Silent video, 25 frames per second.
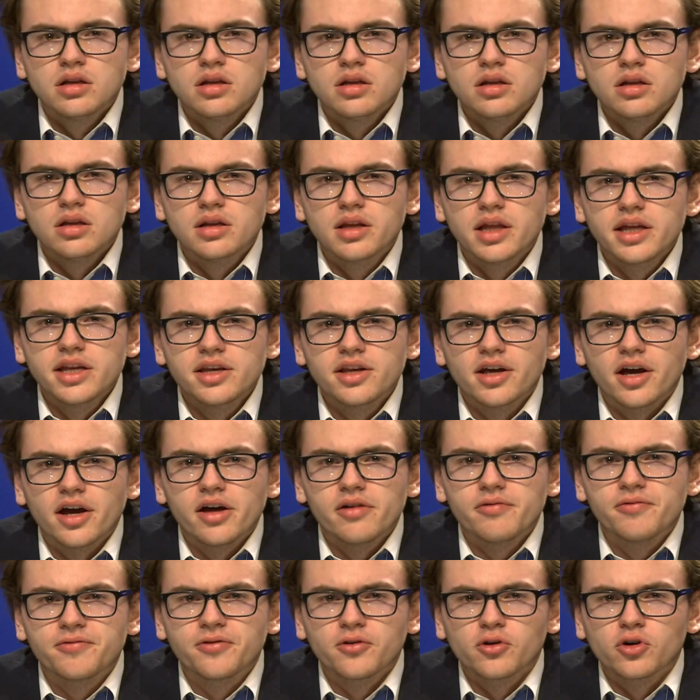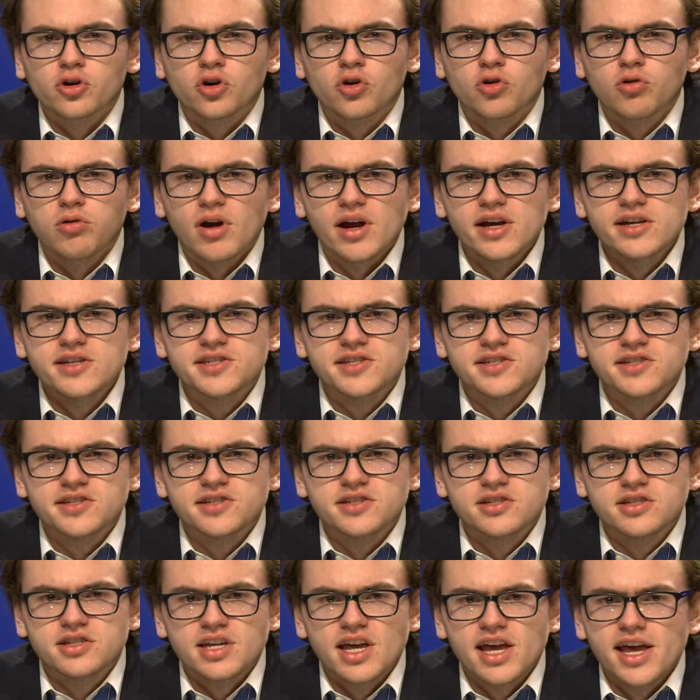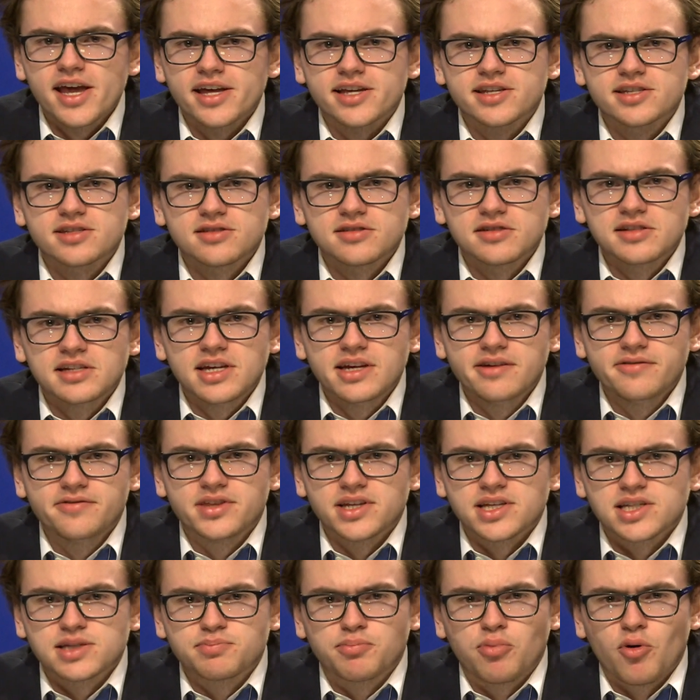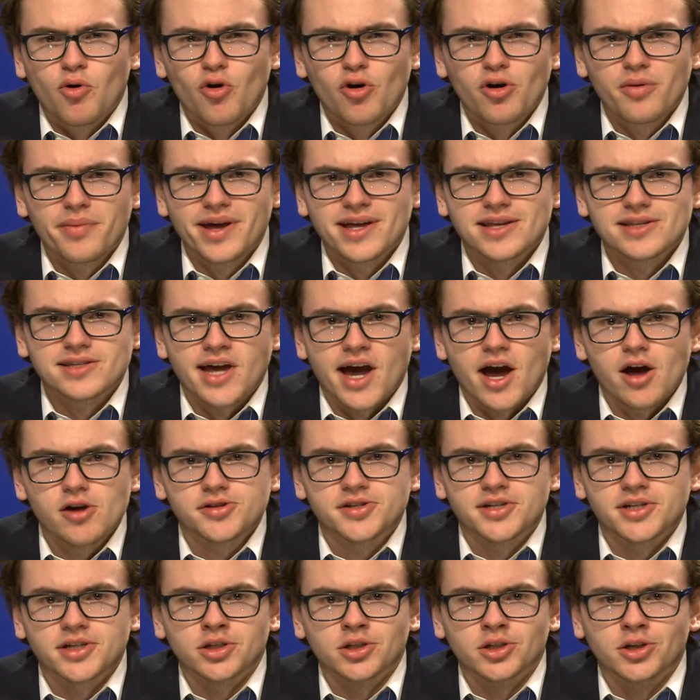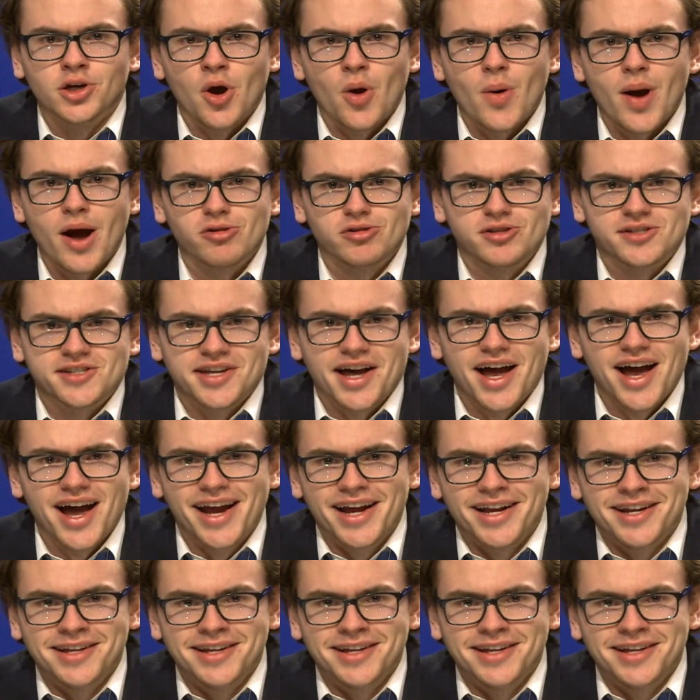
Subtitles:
Linda, for Christ's sakes, leave this poor man's house and go outside.